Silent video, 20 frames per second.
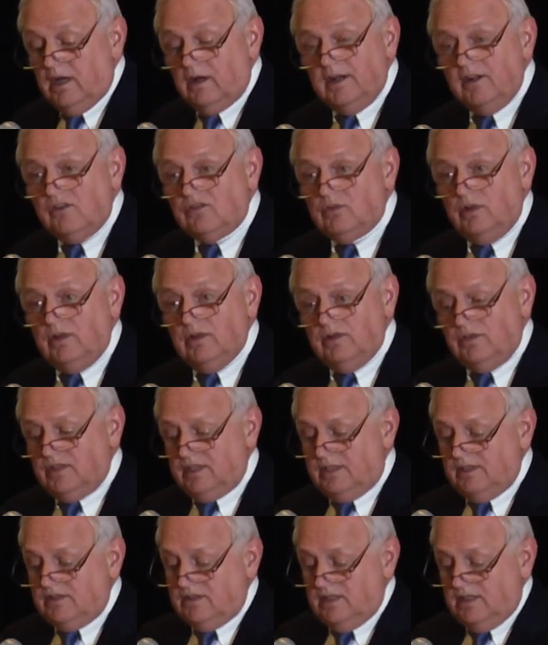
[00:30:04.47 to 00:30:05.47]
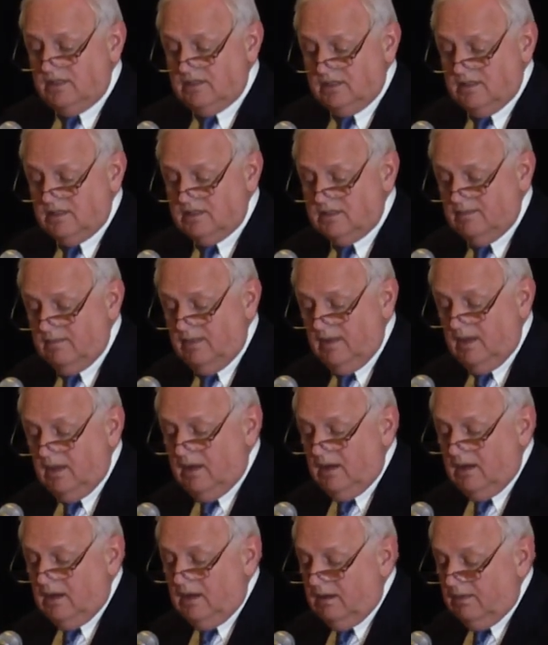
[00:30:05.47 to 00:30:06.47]
areas where there's a consensus,
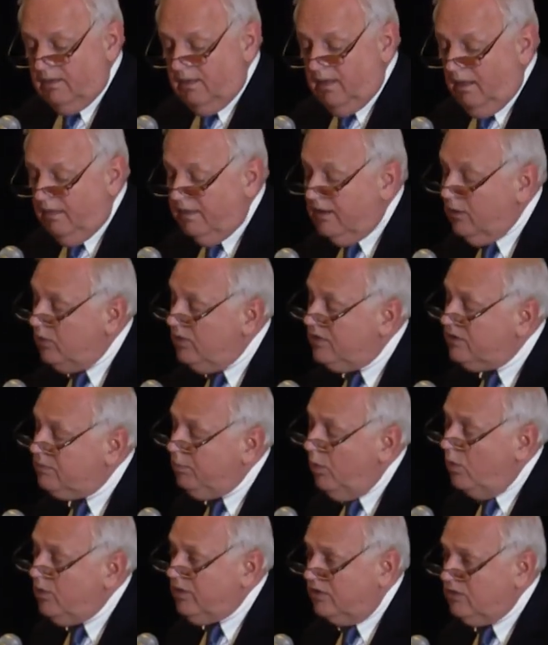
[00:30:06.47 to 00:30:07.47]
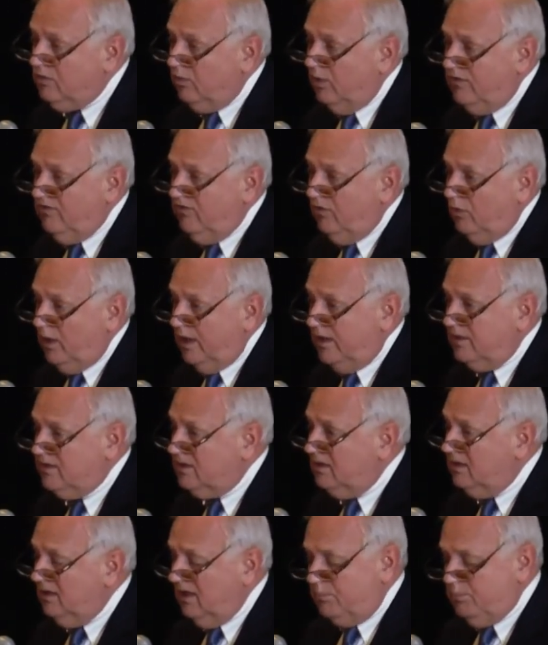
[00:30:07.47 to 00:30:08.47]
there was focus one voice,